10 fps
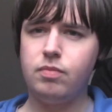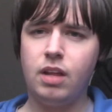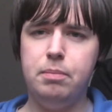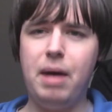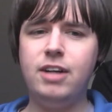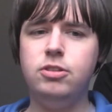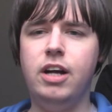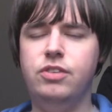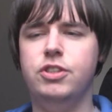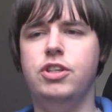
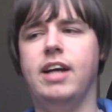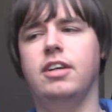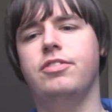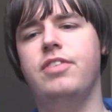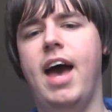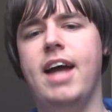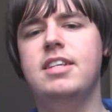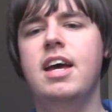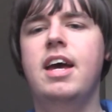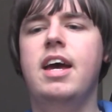background for Jango
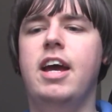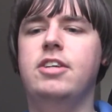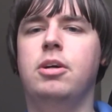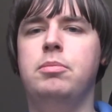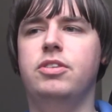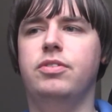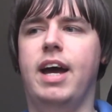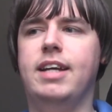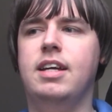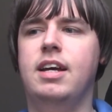Fett in terms of,
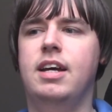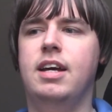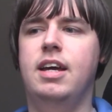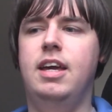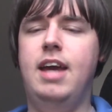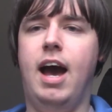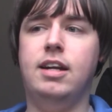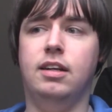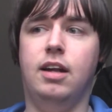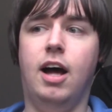like, he
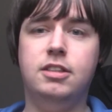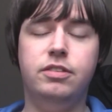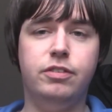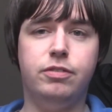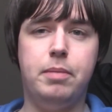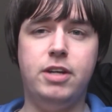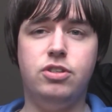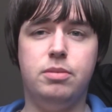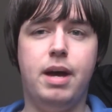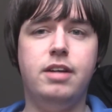had lots of
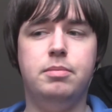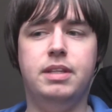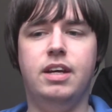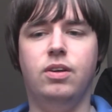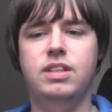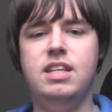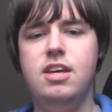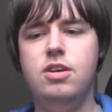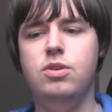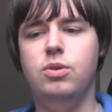information about him in the old E
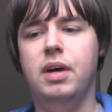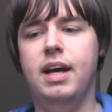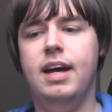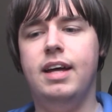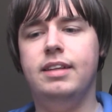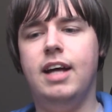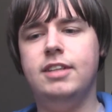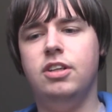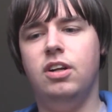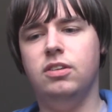U.
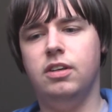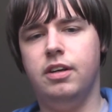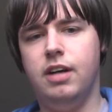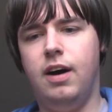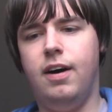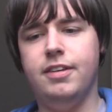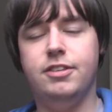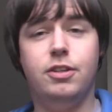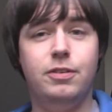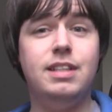That's all gone,
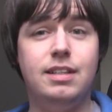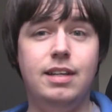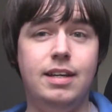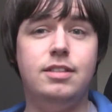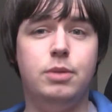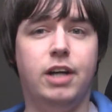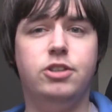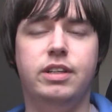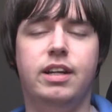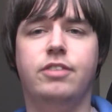so there is a need to
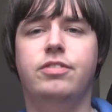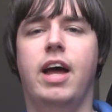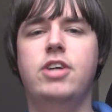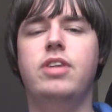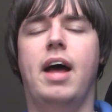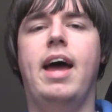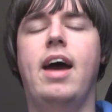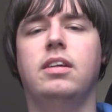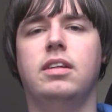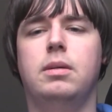actually, like, flesh that
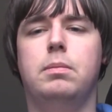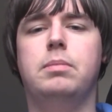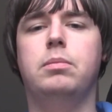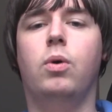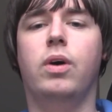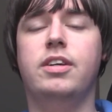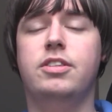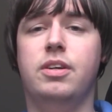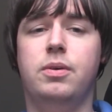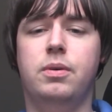out a little bit more,
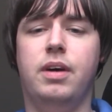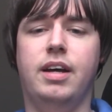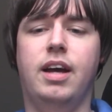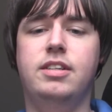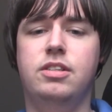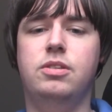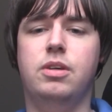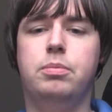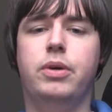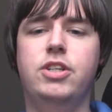so I, I do
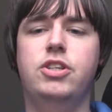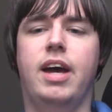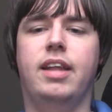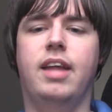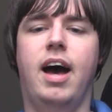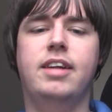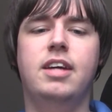appreciate that.